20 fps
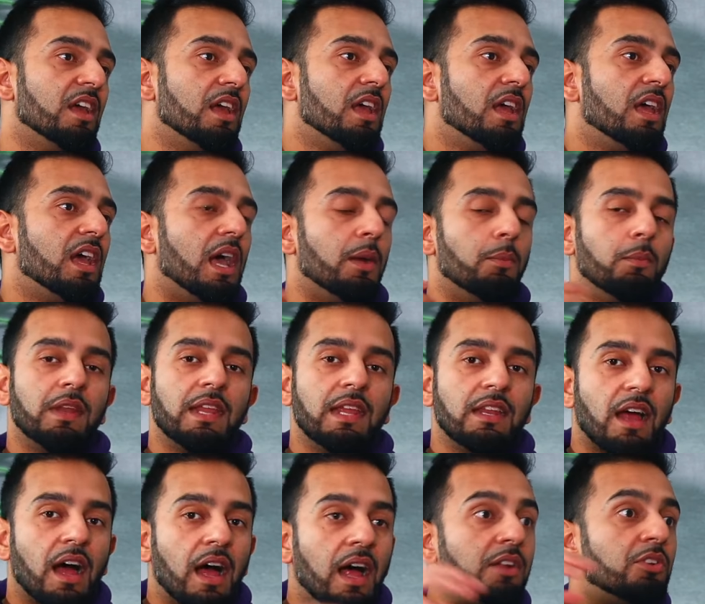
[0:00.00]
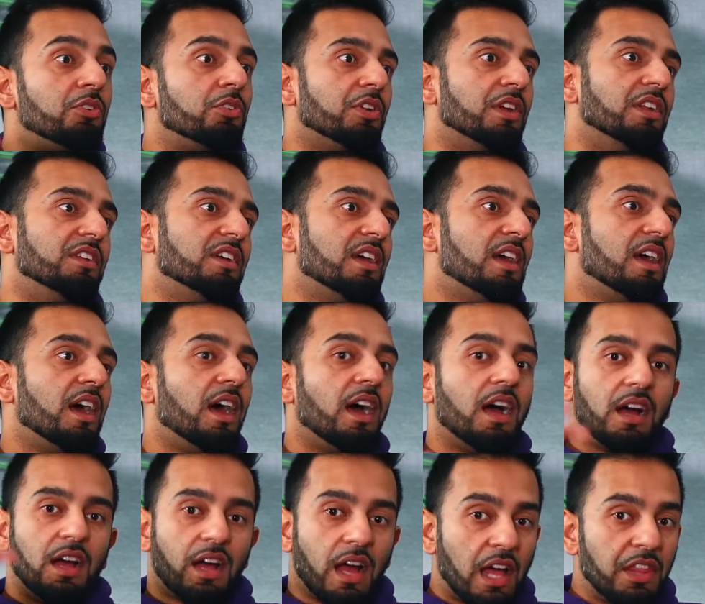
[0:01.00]
Yes. And we need 100
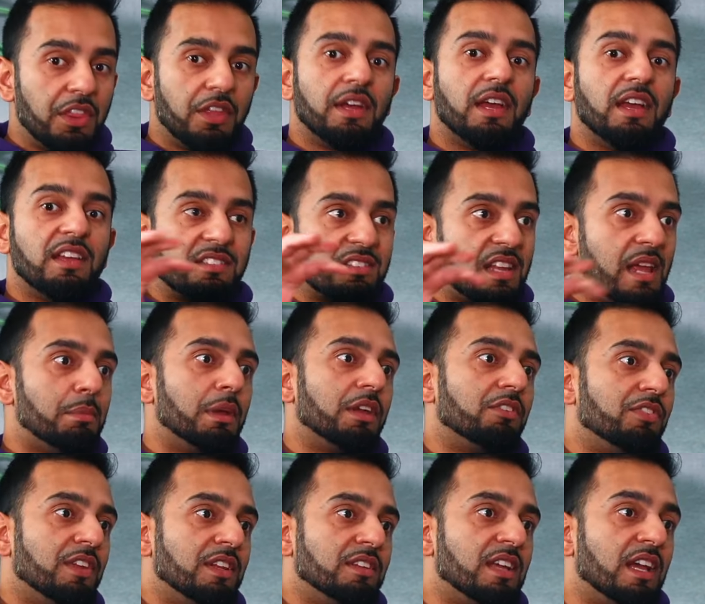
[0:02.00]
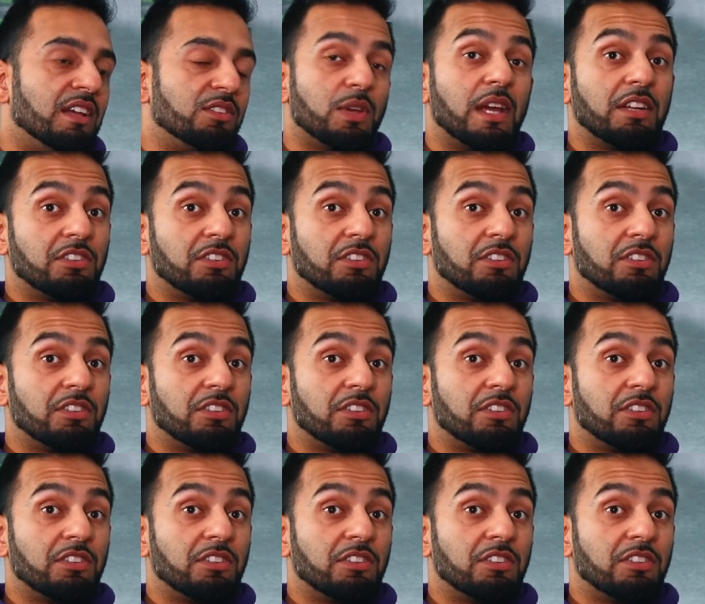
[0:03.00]
other Islamic fintechs,